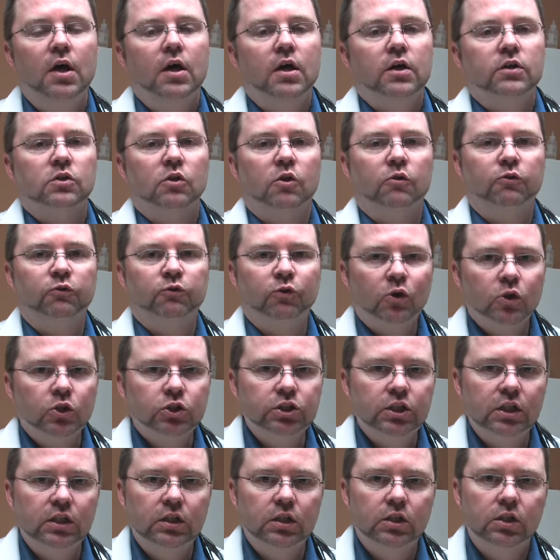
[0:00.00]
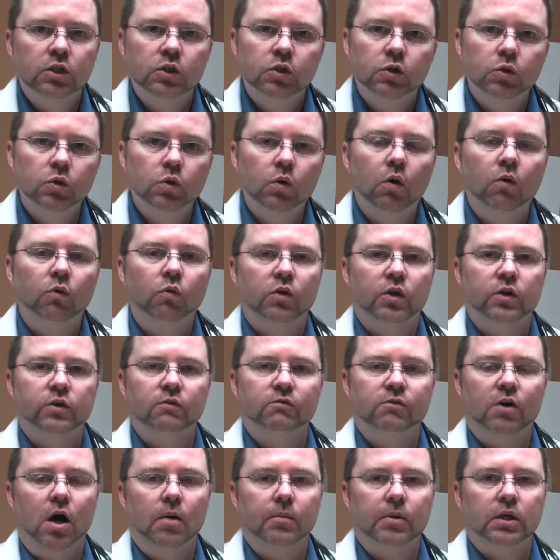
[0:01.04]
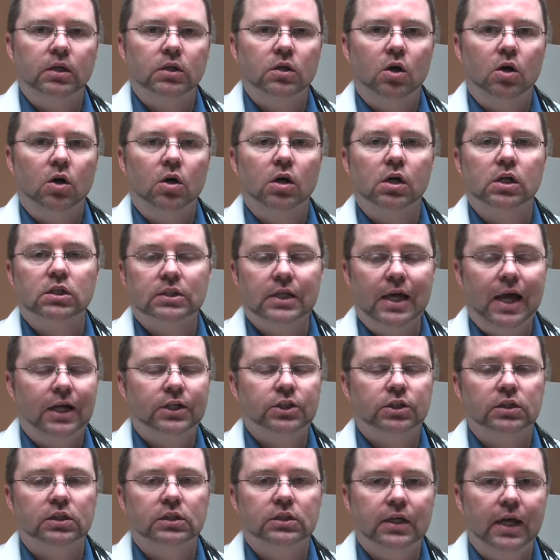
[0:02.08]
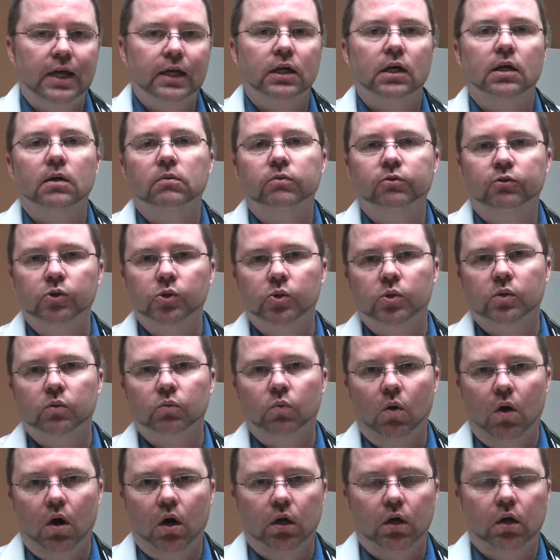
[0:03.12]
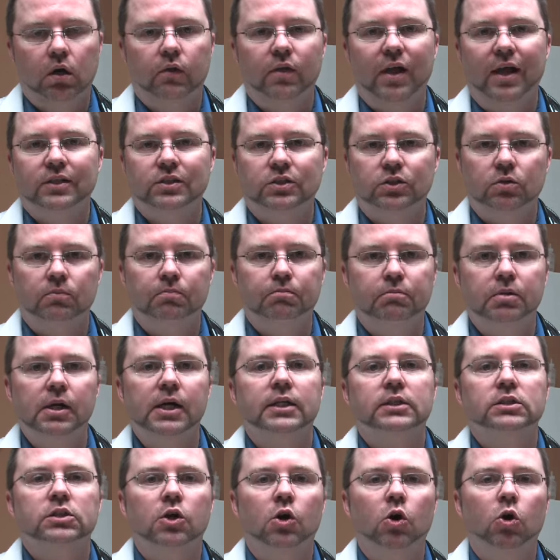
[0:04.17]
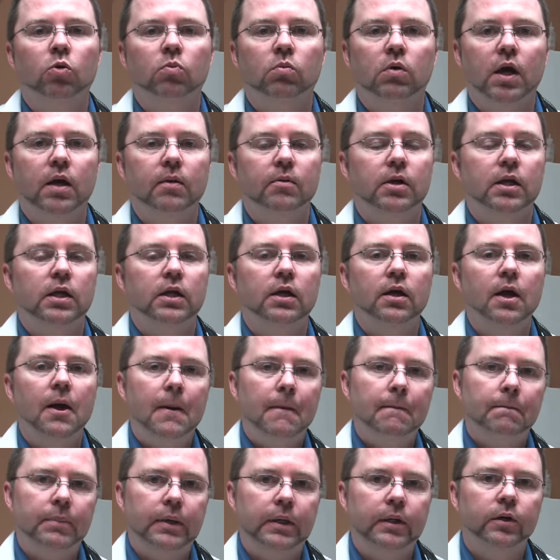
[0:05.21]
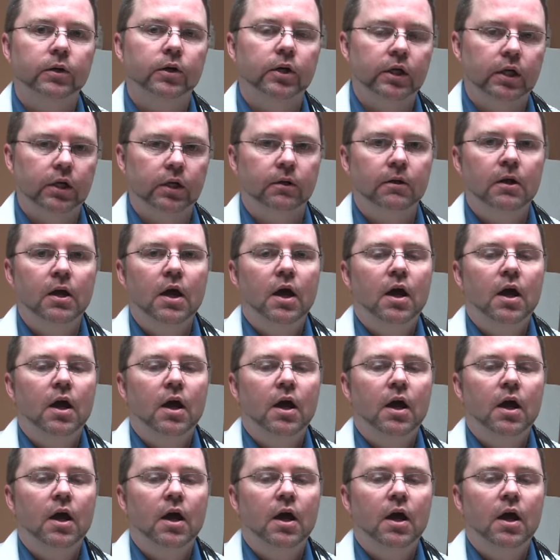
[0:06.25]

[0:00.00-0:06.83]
So the first thing to do with a vomiting dog is actually take up food and water. That's your best home remedy period.